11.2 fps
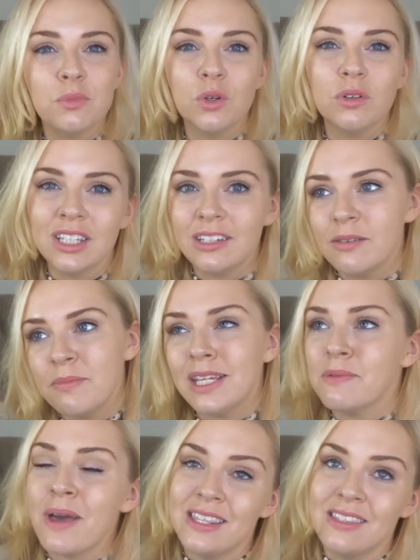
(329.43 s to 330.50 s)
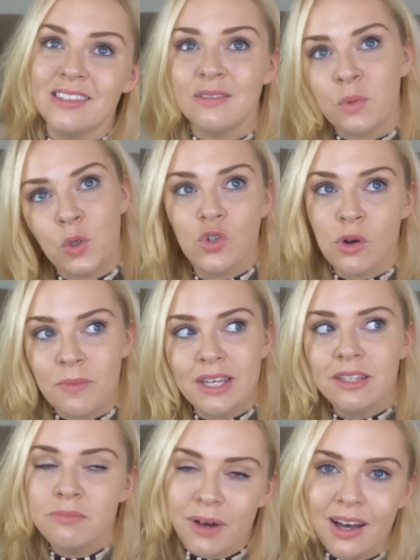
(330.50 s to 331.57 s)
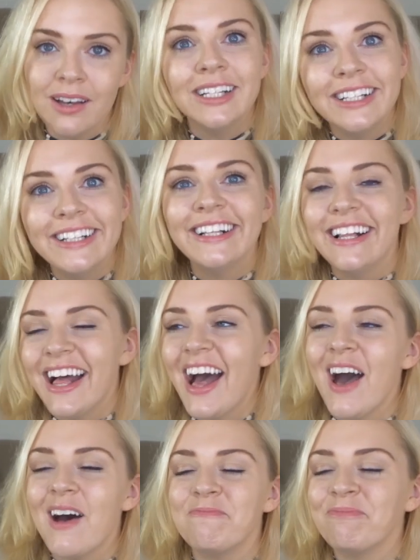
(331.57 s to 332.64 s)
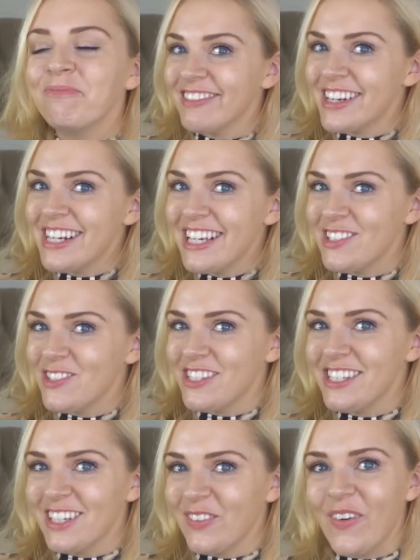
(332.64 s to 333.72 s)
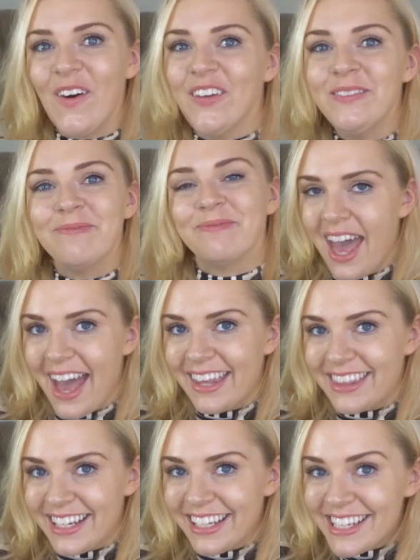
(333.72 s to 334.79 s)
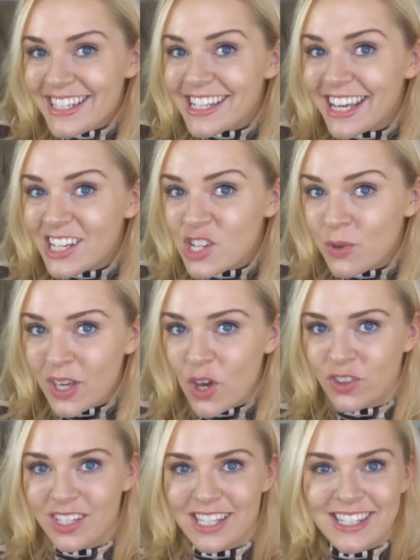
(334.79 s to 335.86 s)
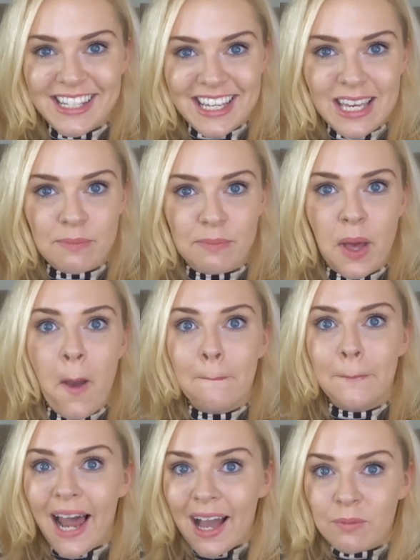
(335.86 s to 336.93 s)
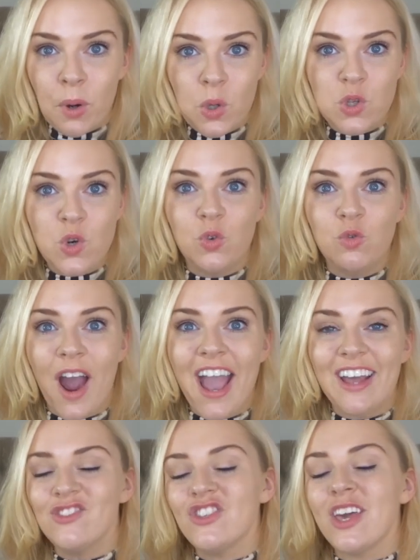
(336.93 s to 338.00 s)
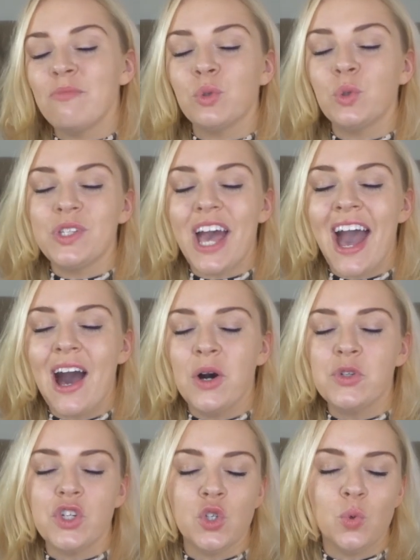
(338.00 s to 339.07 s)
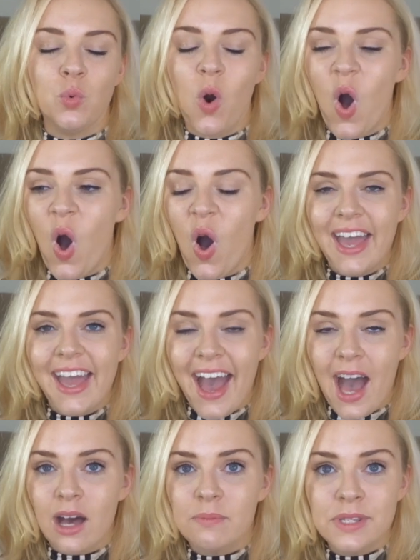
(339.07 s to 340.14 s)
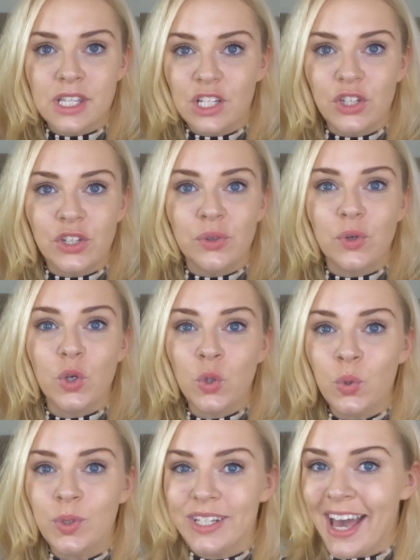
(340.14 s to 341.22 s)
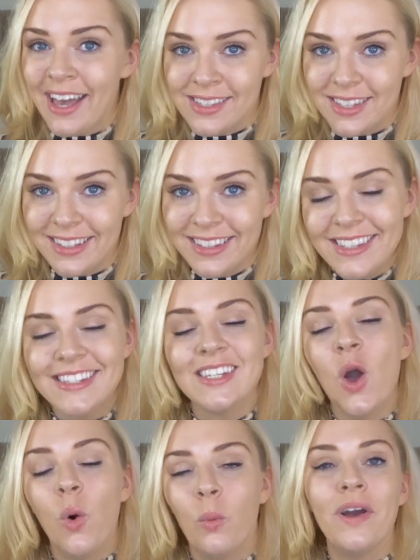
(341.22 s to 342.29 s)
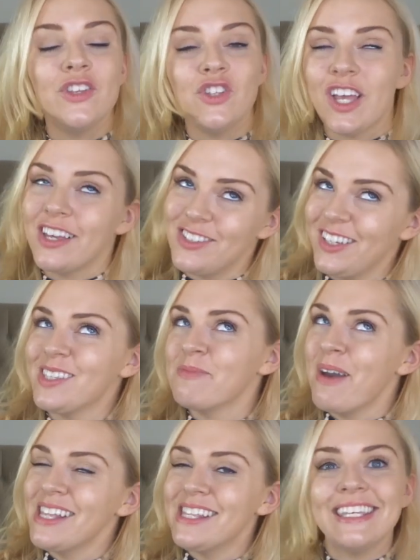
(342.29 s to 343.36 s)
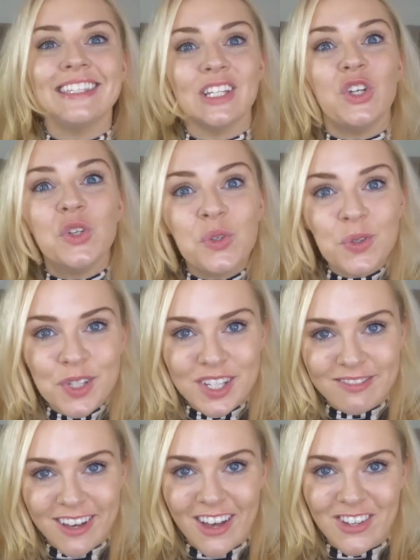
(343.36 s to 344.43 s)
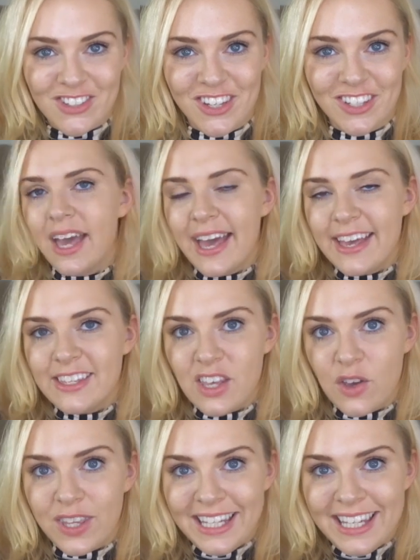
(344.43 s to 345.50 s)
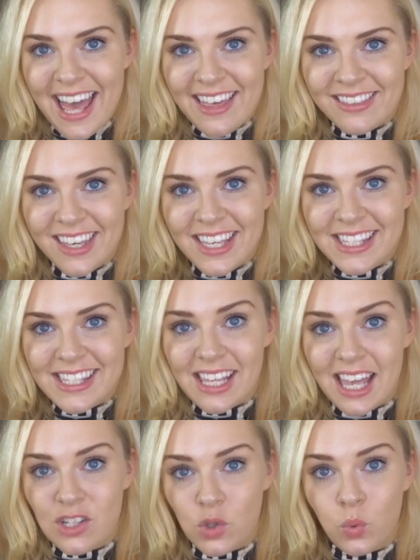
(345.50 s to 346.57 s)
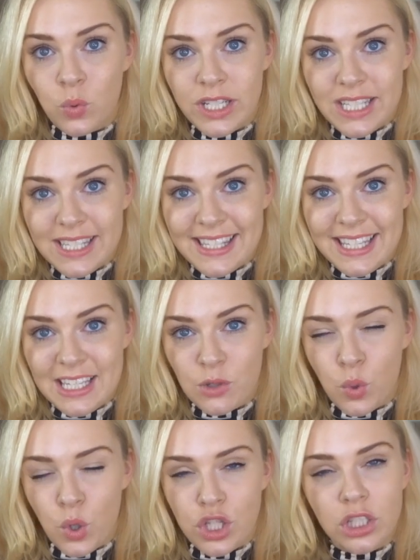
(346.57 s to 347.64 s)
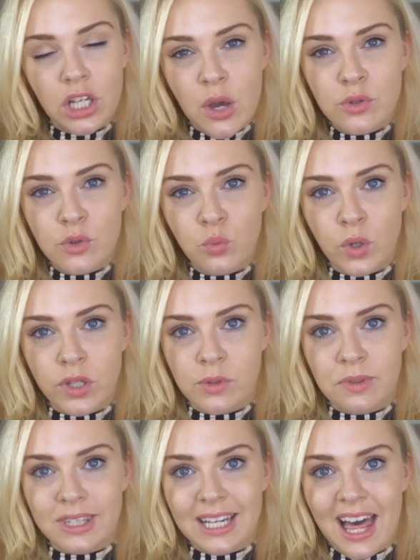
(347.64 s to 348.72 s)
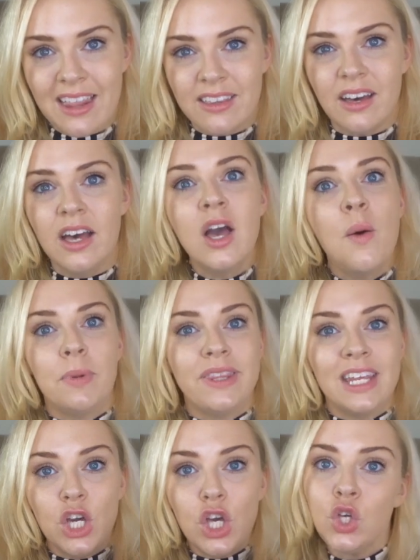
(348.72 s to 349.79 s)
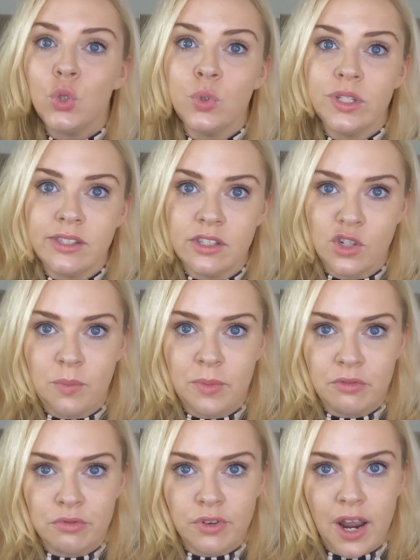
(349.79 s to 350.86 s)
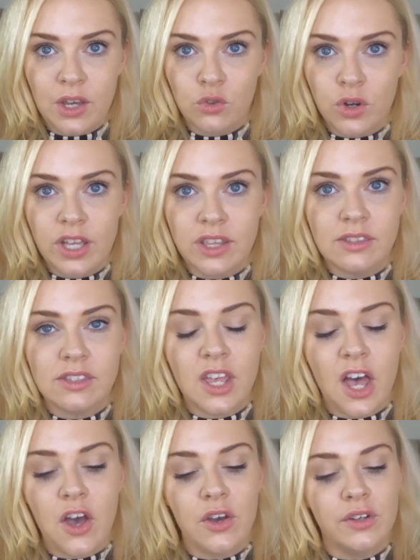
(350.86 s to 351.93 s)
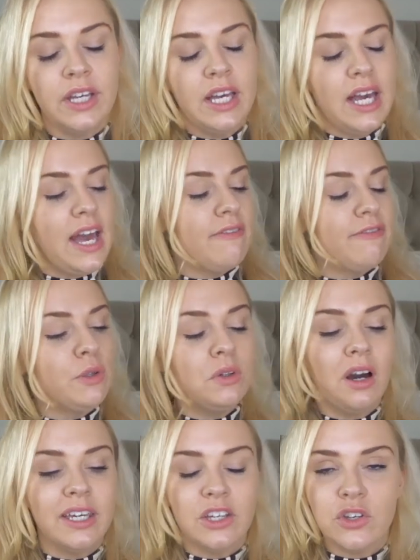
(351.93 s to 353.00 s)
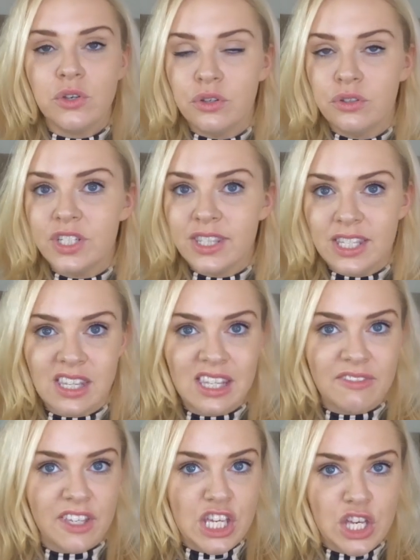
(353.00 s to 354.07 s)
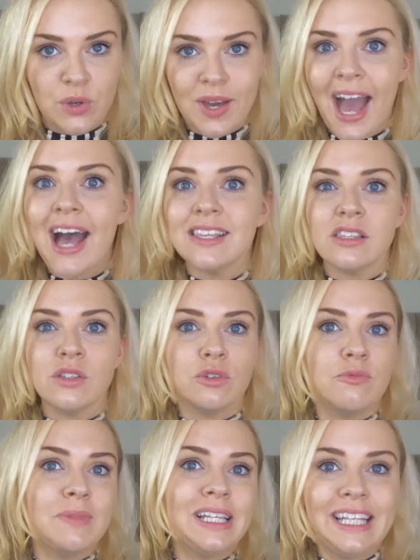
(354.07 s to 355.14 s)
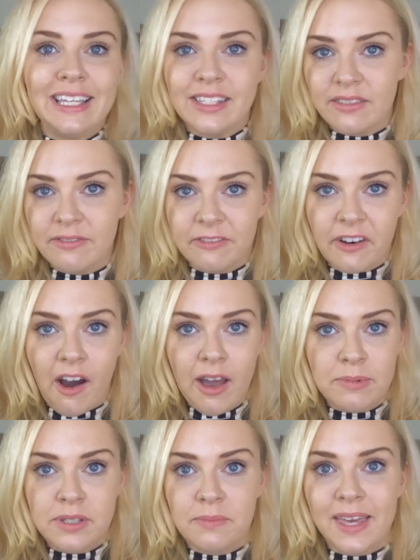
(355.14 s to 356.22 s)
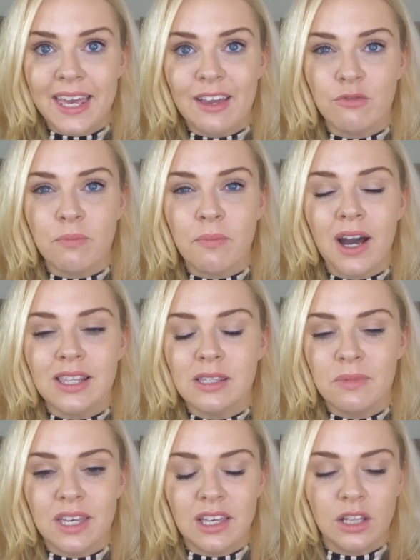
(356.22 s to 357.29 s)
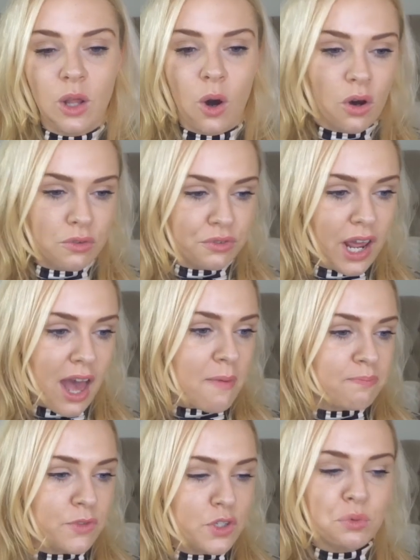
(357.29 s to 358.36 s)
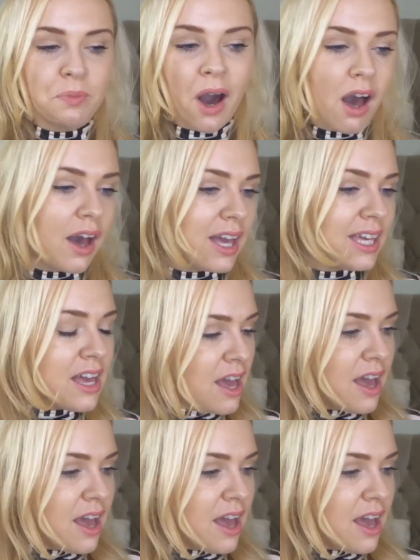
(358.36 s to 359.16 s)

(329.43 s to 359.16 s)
I mean, it depends what your job is, but a really interesting one. And then continuing on this deep black bottle range, they brought out Noir Absolu Oud Essence, which, as you'd expect, is an oudy version. So leather, sandalwood, cedarwood, loads of woods with the leather, but then oud is the dominant fragrance. So if you like oud, this is for you. It has a sort of Middle Eastern vibe to me. It reminds me a lot of Dubai.